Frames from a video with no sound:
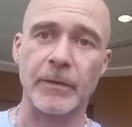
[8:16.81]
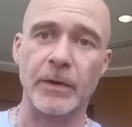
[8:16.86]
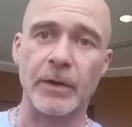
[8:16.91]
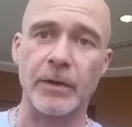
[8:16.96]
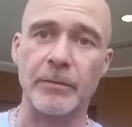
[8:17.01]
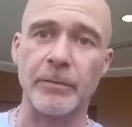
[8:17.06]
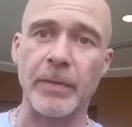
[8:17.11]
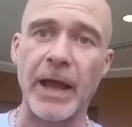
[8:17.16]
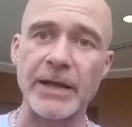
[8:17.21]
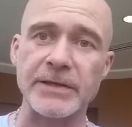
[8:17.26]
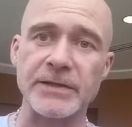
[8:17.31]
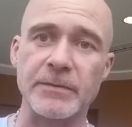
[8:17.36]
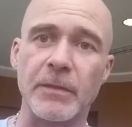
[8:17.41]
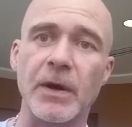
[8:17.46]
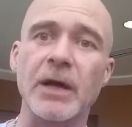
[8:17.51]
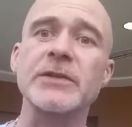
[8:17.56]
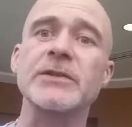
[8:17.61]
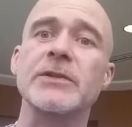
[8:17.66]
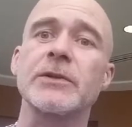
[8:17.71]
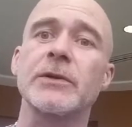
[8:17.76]
it passed
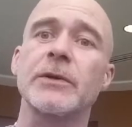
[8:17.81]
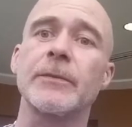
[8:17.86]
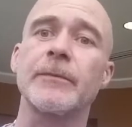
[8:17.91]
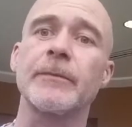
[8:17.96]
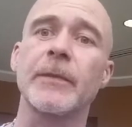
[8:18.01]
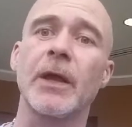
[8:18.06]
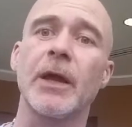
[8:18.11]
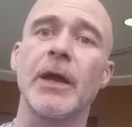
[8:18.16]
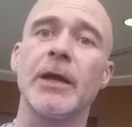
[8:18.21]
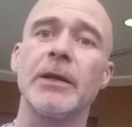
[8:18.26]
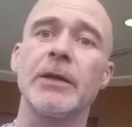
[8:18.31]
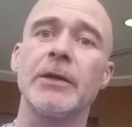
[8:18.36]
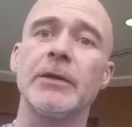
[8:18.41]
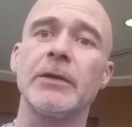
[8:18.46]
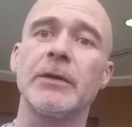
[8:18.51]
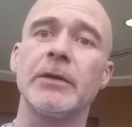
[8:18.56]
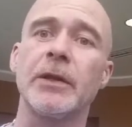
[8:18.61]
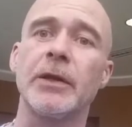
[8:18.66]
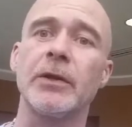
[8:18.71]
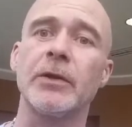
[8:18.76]
muster
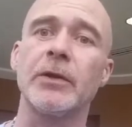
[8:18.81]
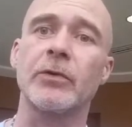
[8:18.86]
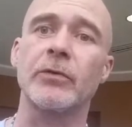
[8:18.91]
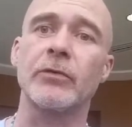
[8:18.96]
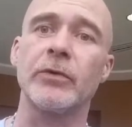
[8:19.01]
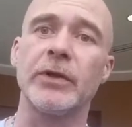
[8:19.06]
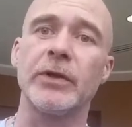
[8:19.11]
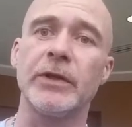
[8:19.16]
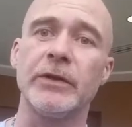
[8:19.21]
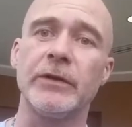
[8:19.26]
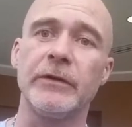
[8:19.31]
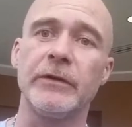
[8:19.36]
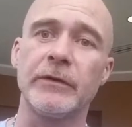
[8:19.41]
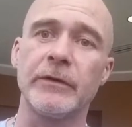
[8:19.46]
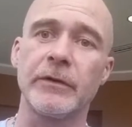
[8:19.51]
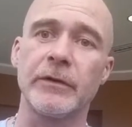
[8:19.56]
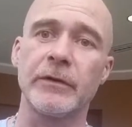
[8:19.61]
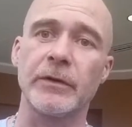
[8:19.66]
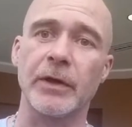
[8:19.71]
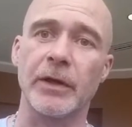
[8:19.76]
and they agreed
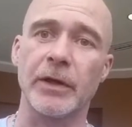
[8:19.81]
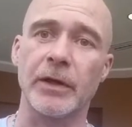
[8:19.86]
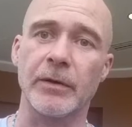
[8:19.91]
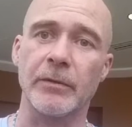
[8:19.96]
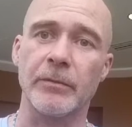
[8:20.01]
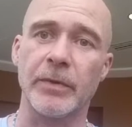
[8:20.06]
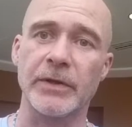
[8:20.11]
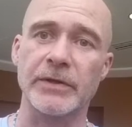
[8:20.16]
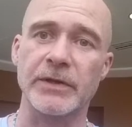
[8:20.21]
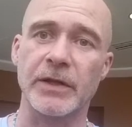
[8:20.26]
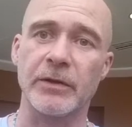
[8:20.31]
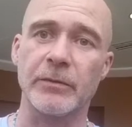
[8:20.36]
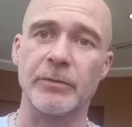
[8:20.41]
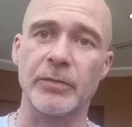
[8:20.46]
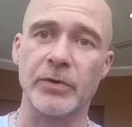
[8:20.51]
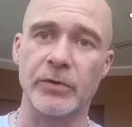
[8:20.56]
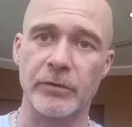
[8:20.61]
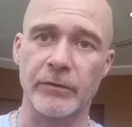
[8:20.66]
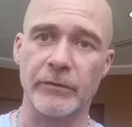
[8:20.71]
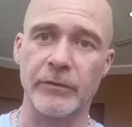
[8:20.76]
uh, based on the
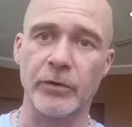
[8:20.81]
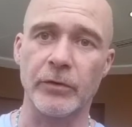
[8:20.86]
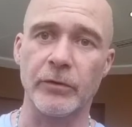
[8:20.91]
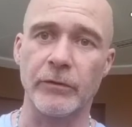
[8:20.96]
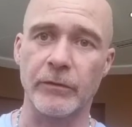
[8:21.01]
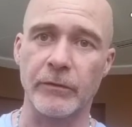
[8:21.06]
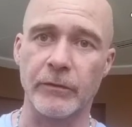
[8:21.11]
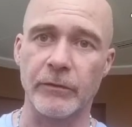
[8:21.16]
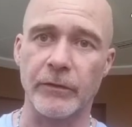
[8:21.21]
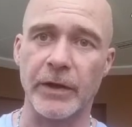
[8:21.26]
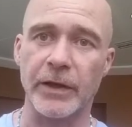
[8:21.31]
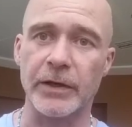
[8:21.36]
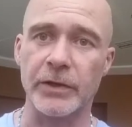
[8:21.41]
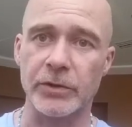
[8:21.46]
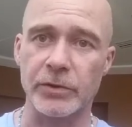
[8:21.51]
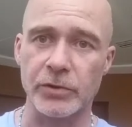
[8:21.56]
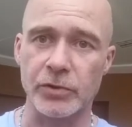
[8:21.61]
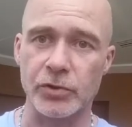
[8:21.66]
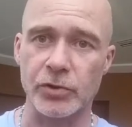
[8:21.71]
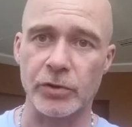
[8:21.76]
peer review that it
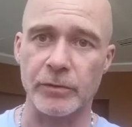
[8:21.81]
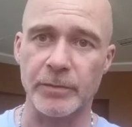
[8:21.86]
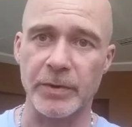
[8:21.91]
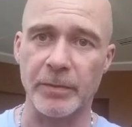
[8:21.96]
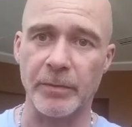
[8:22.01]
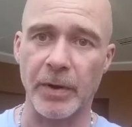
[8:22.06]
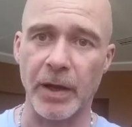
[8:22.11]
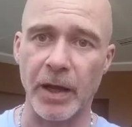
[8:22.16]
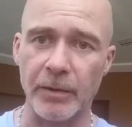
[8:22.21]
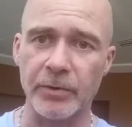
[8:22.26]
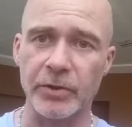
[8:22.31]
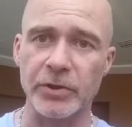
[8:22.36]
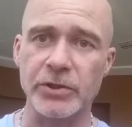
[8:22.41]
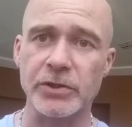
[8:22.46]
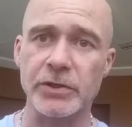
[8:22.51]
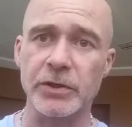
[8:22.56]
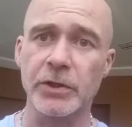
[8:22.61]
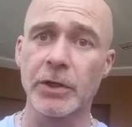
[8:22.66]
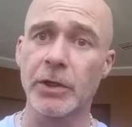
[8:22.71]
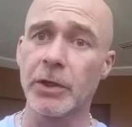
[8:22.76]
should be
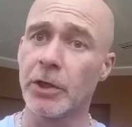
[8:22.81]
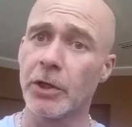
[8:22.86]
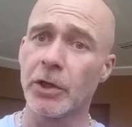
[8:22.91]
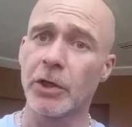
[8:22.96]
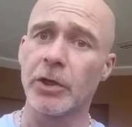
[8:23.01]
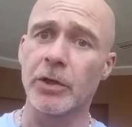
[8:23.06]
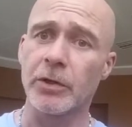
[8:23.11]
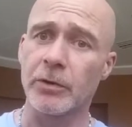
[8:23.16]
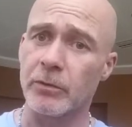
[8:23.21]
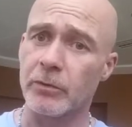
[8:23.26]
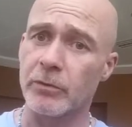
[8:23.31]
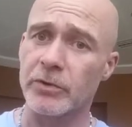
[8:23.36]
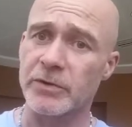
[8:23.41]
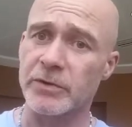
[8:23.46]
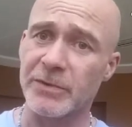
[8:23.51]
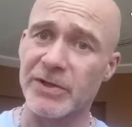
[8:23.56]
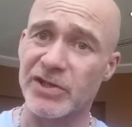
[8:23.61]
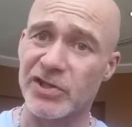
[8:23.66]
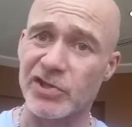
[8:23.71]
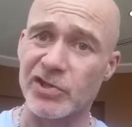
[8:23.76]
published, which
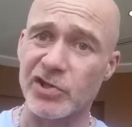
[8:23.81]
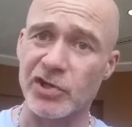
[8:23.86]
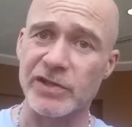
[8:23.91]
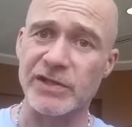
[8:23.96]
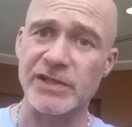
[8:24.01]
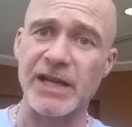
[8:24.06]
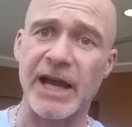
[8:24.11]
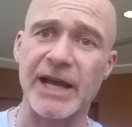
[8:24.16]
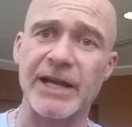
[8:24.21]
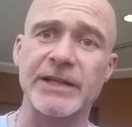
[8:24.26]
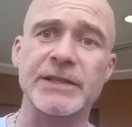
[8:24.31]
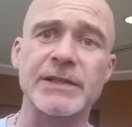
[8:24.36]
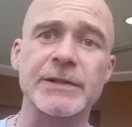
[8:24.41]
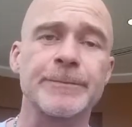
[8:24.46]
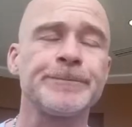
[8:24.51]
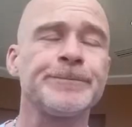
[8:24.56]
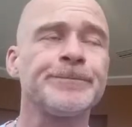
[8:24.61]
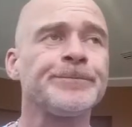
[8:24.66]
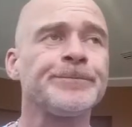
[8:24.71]
means it's good science.